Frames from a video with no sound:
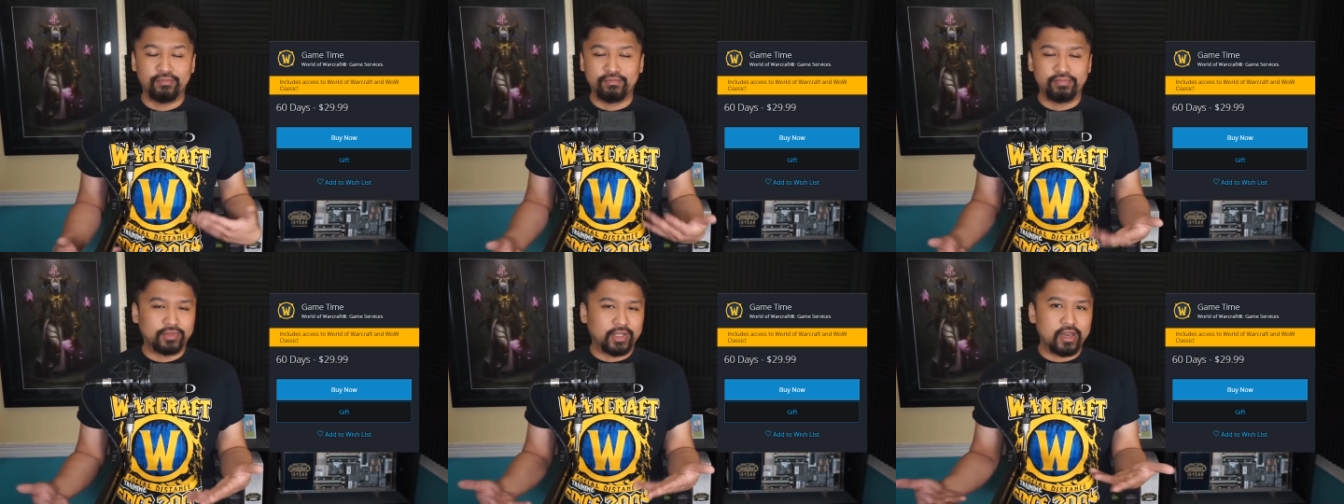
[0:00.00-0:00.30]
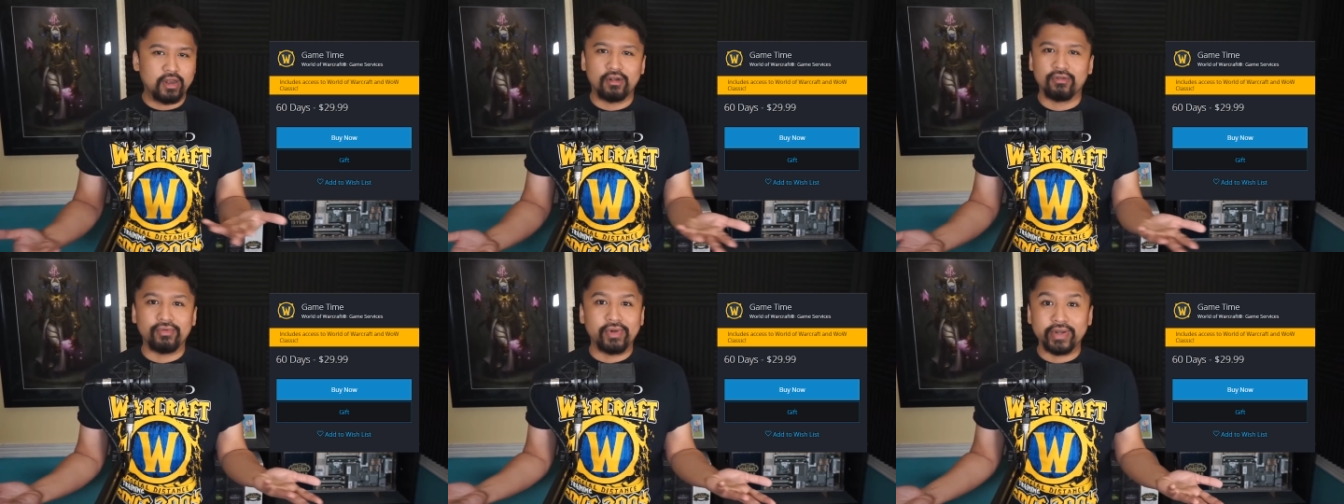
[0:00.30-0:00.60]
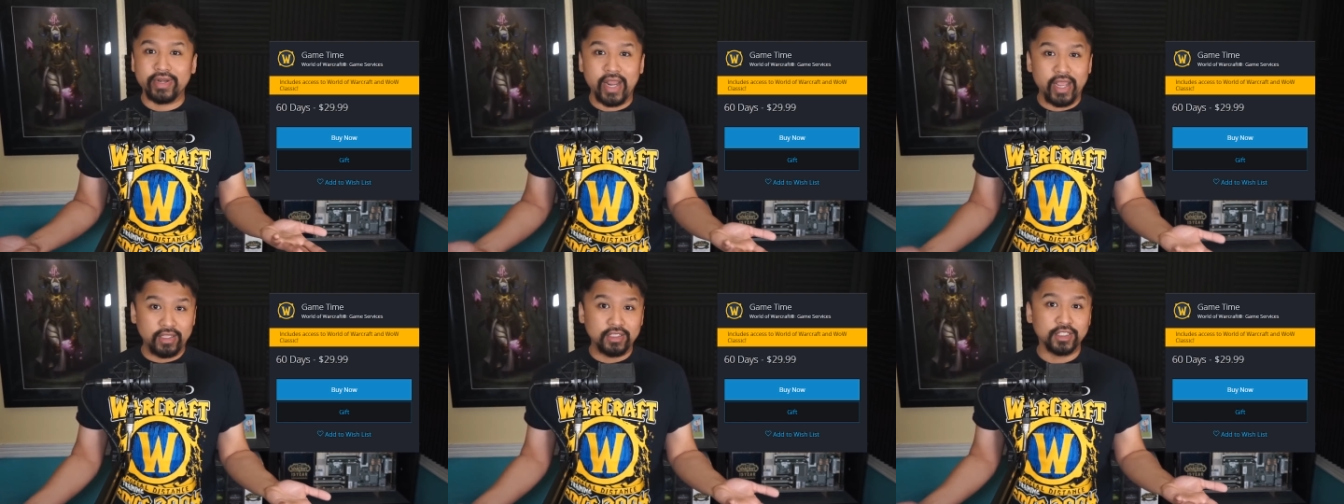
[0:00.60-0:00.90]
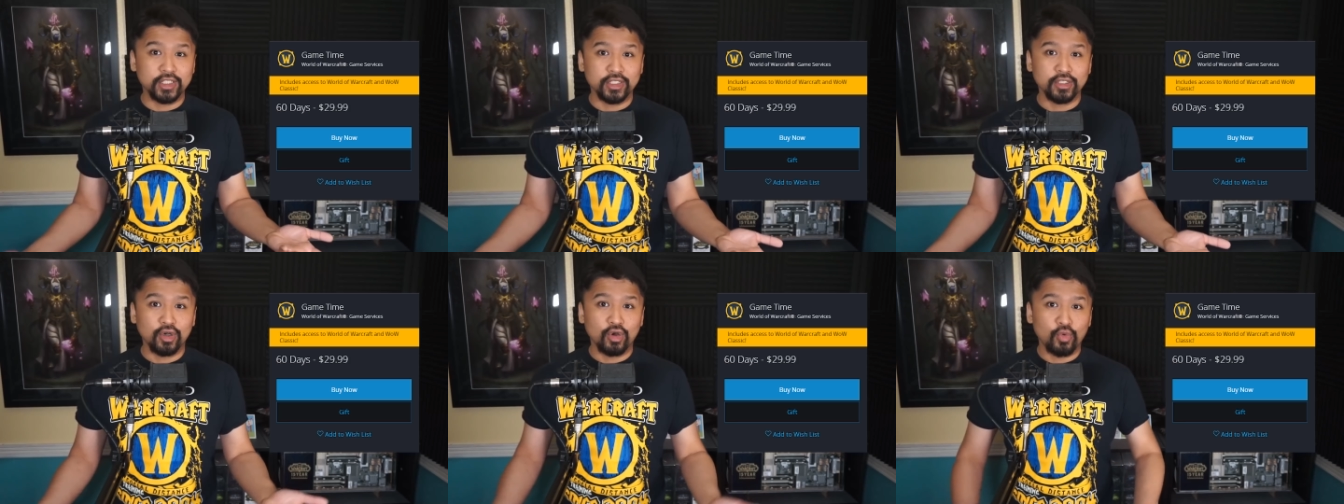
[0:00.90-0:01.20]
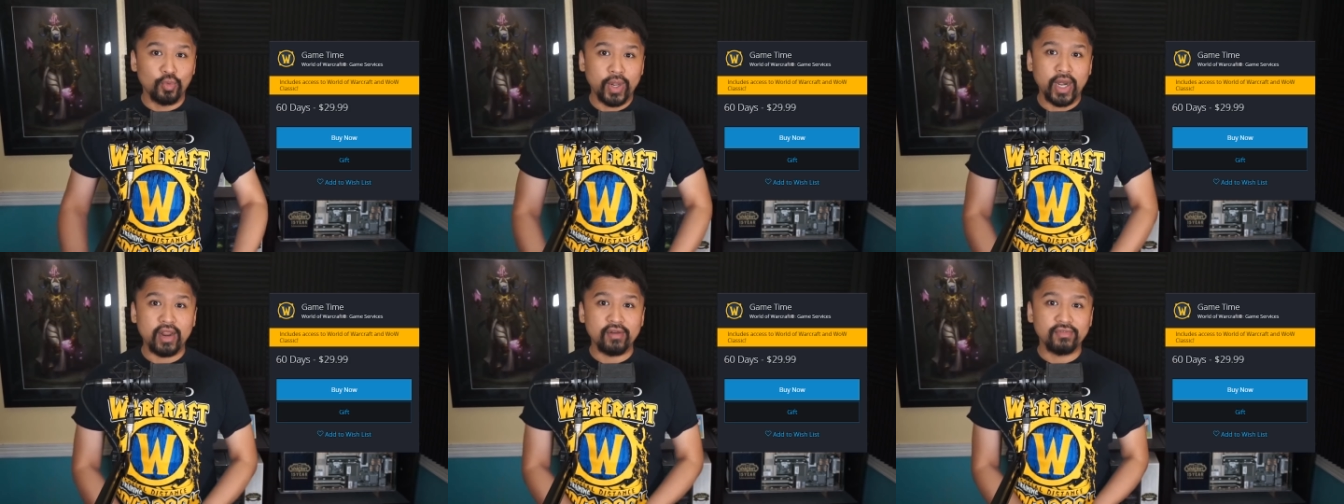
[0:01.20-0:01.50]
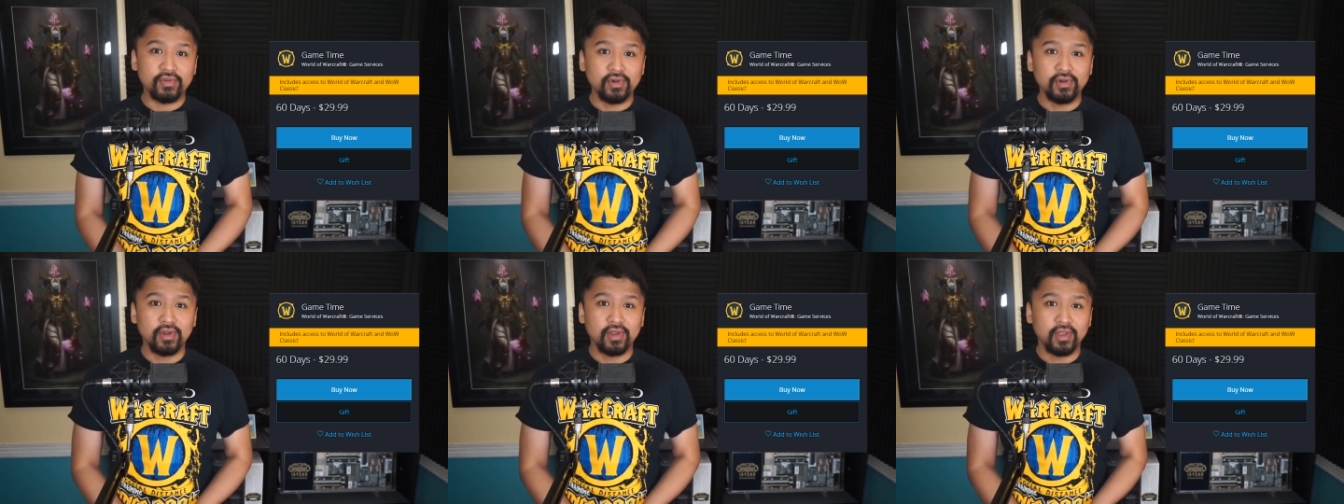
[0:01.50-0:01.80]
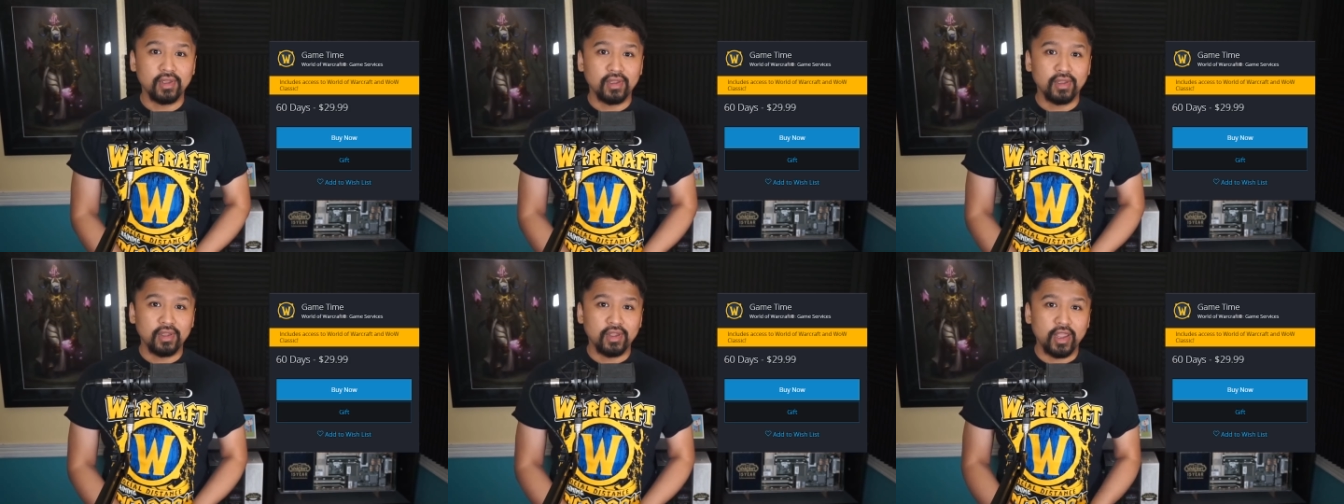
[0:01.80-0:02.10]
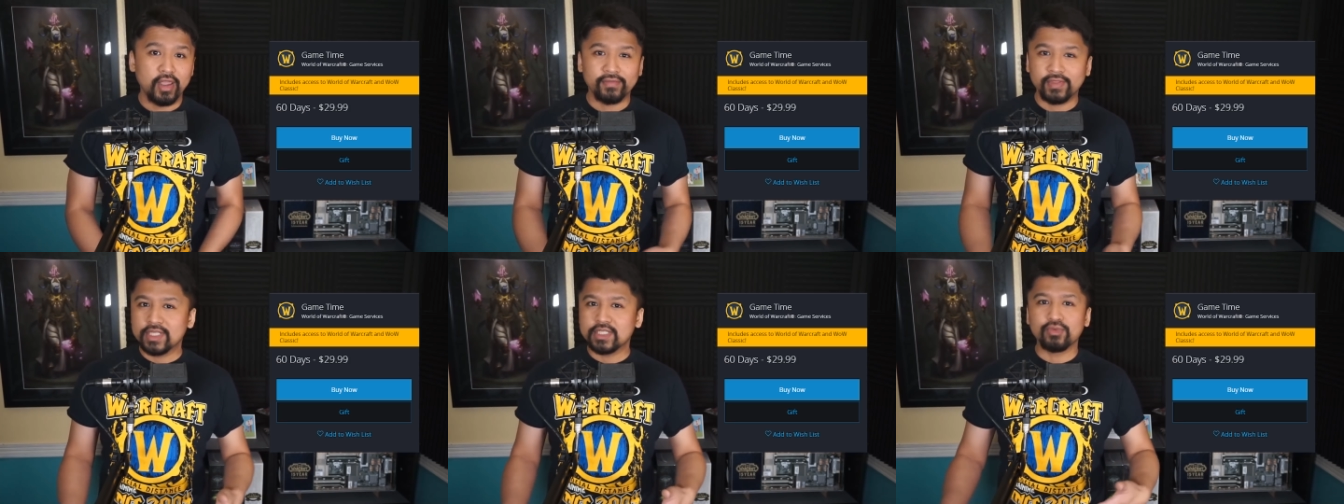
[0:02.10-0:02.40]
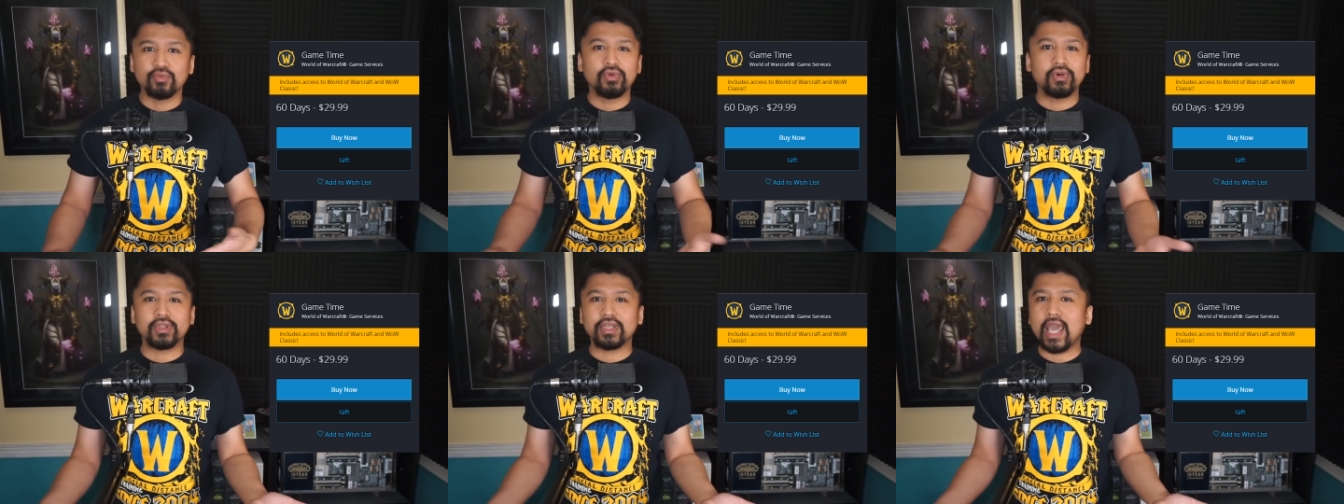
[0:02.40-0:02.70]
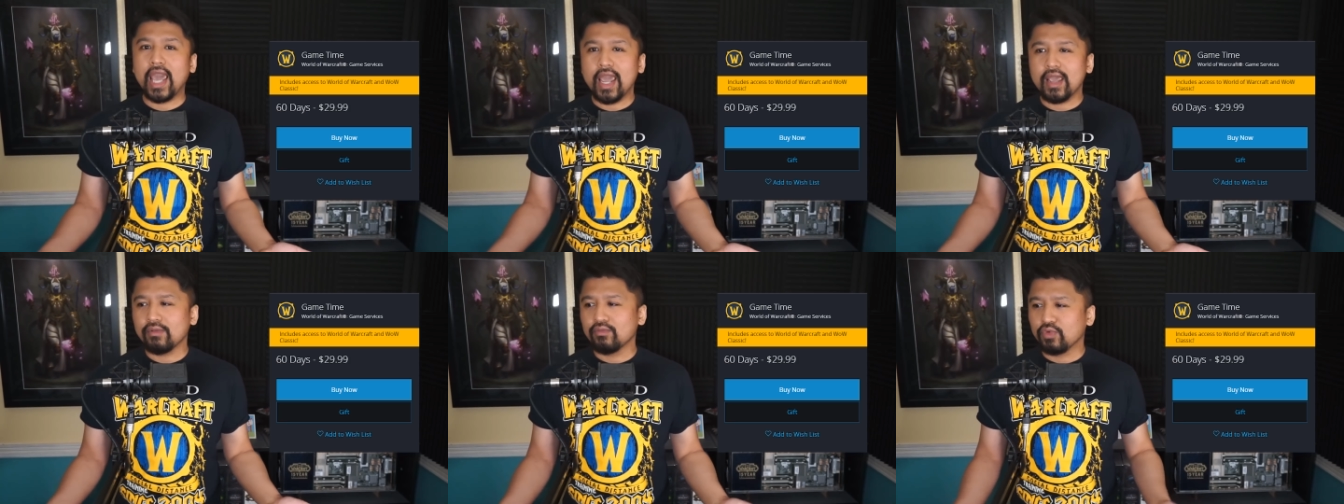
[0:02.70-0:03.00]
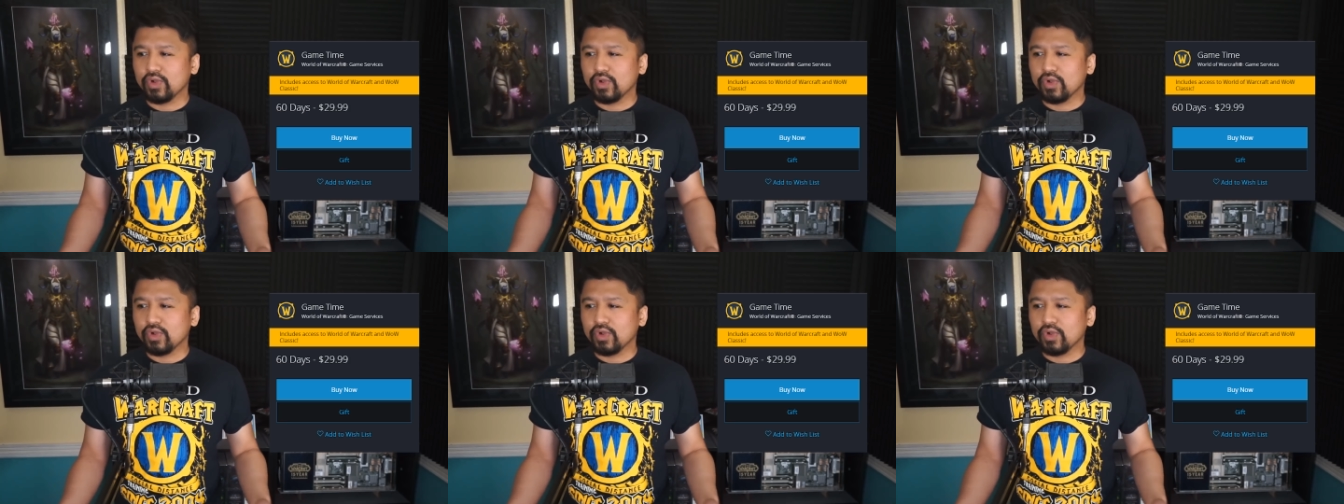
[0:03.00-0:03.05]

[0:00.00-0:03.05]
player retention or whatever. If this were a game,